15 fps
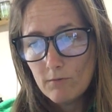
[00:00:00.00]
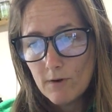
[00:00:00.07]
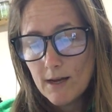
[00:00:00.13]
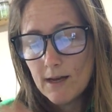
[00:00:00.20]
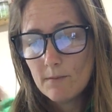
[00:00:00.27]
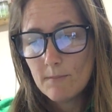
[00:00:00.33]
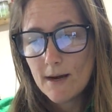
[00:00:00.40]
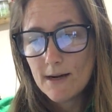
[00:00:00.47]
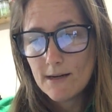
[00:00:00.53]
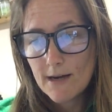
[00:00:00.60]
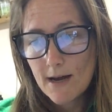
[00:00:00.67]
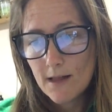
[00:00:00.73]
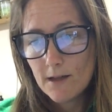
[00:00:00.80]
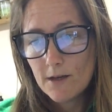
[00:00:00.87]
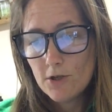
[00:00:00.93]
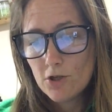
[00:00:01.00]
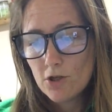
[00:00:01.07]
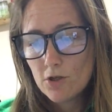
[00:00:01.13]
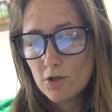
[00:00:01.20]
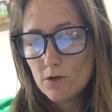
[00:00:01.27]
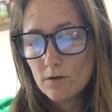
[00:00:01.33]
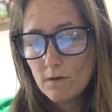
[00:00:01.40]
and my
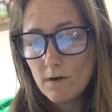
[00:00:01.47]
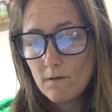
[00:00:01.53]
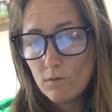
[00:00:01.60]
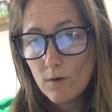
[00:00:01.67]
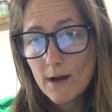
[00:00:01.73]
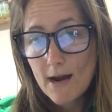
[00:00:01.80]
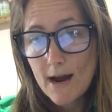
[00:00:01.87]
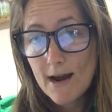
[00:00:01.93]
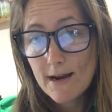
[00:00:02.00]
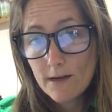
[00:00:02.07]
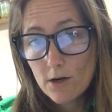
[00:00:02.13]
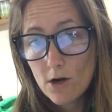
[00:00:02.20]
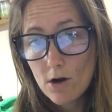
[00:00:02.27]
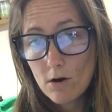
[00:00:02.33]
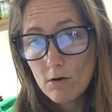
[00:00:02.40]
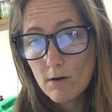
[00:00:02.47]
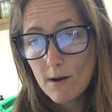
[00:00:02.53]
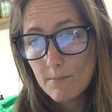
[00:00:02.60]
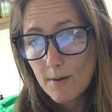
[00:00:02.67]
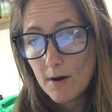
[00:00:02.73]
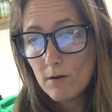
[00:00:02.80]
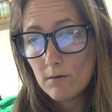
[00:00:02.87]
knowledge of what I know
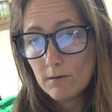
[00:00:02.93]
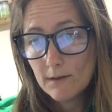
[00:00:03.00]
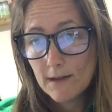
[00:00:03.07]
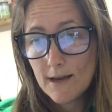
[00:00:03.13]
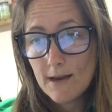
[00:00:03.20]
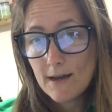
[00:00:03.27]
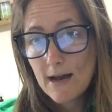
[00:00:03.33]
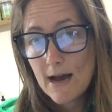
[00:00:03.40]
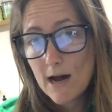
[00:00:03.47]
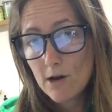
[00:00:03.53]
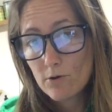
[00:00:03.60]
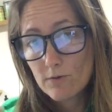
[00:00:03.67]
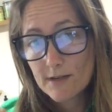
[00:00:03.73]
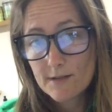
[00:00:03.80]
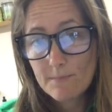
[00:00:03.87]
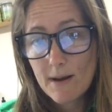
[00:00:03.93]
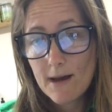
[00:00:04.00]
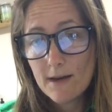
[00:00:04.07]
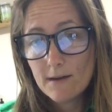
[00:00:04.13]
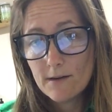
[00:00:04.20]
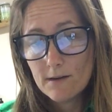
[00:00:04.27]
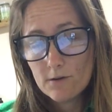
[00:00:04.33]
about like how to
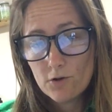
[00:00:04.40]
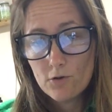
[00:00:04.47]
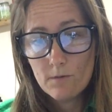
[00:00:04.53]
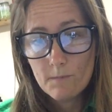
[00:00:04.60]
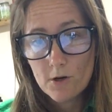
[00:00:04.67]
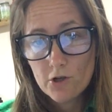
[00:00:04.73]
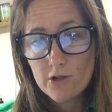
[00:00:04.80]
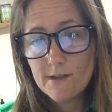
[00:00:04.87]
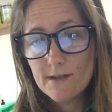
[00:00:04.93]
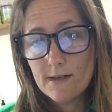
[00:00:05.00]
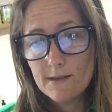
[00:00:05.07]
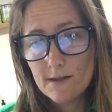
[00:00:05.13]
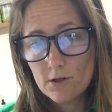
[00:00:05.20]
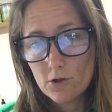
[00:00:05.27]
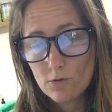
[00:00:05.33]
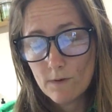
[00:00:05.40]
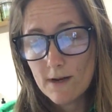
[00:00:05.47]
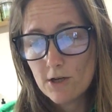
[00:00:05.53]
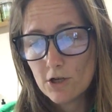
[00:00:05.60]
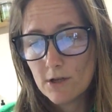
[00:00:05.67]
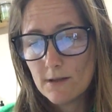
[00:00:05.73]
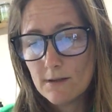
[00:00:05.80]
respond to emergency
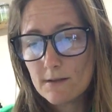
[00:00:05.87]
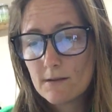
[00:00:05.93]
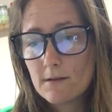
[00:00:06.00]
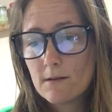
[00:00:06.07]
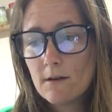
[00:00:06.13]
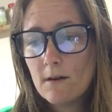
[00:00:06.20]
situations,